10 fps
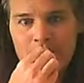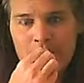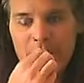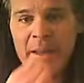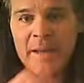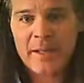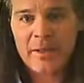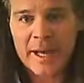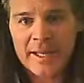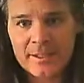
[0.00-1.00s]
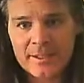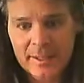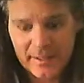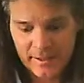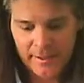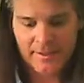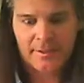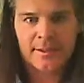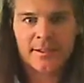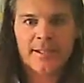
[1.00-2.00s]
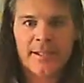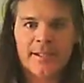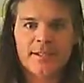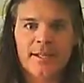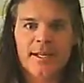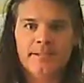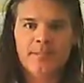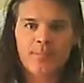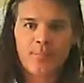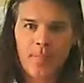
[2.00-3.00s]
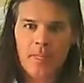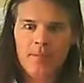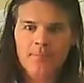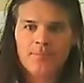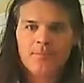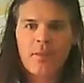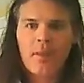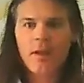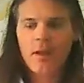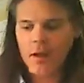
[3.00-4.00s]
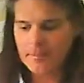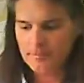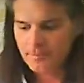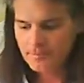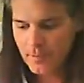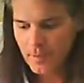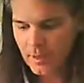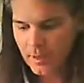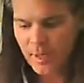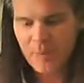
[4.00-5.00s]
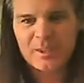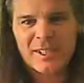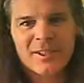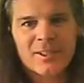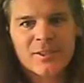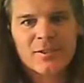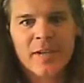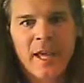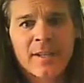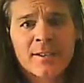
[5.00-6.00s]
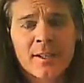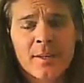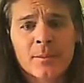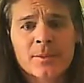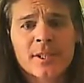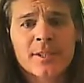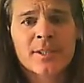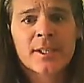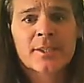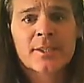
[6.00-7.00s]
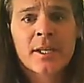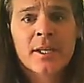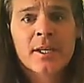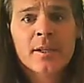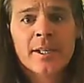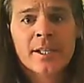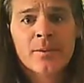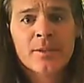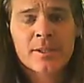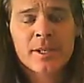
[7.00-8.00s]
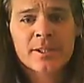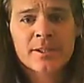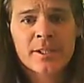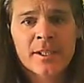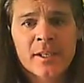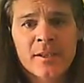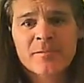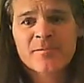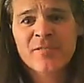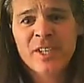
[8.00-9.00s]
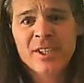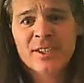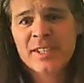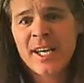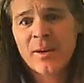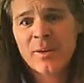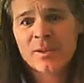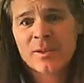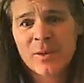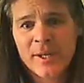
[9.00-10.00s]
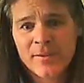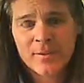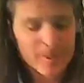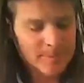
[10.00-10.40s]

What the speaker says: and you'll instantly taste that almost like a citric acid, almost like taste, like you would taste in a very sour grapefruit.